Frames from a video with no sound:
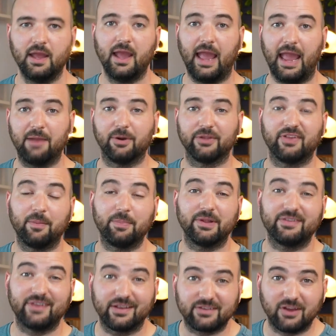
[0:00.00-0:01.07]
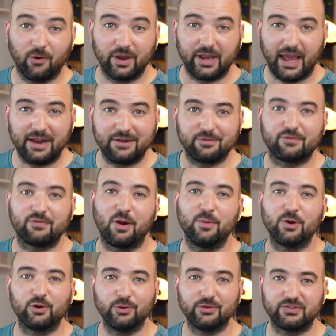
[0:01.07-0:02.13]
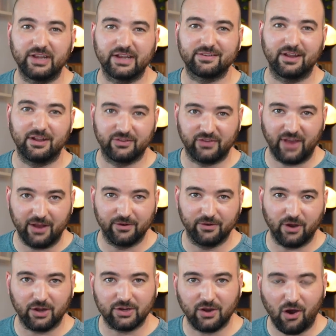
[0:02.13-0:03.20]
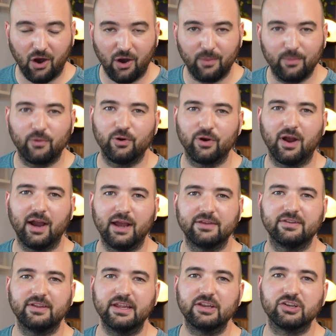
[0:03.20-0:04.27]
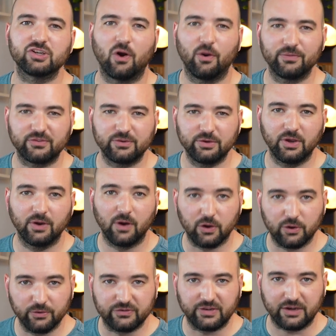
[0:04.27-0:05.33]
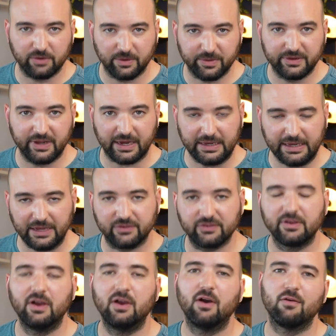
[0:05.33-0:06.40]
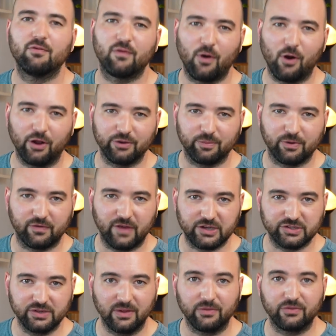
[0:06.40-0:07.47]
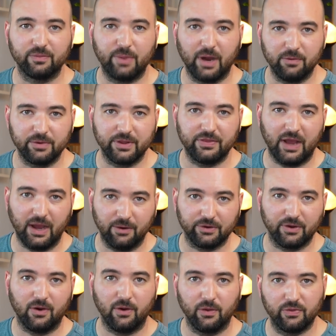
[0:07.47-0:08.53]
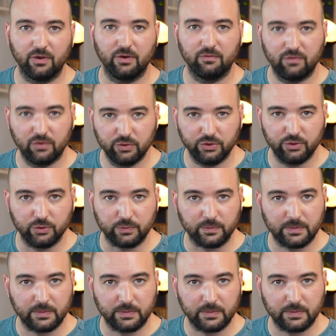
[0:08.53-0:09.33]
Hey, what's up? It's Jesko again from AcousticsInsider.com, where I teach home studio acoustic treatment techniques for audio professionals, but without all the voodoo.